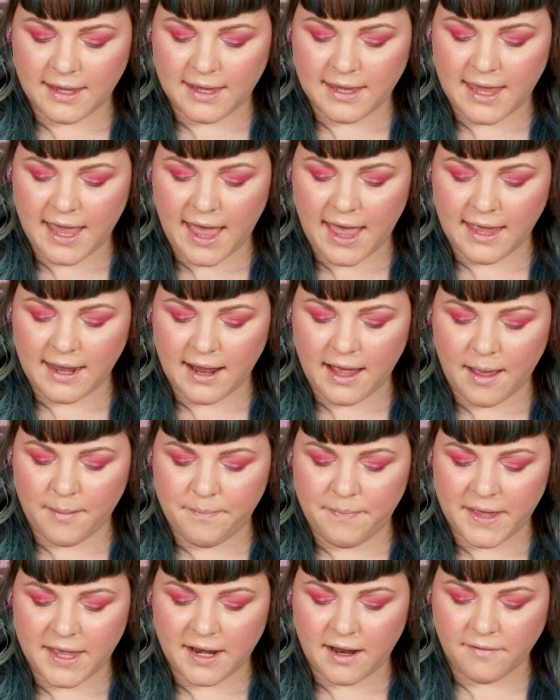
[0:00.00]
Get a
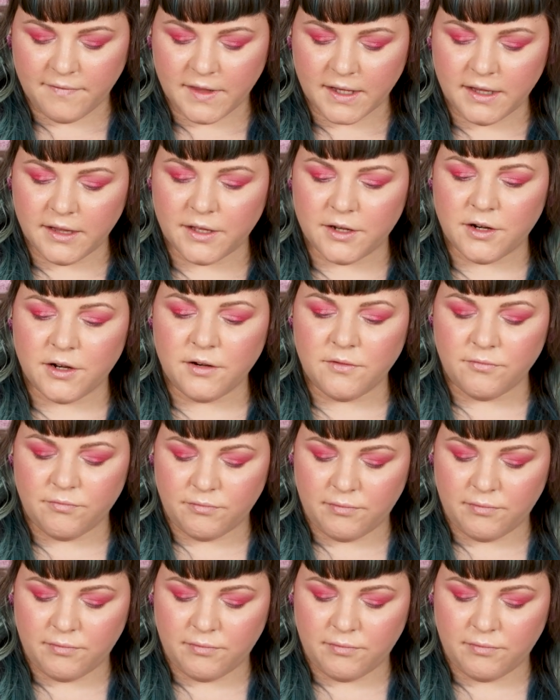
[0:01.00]
bit of the glitter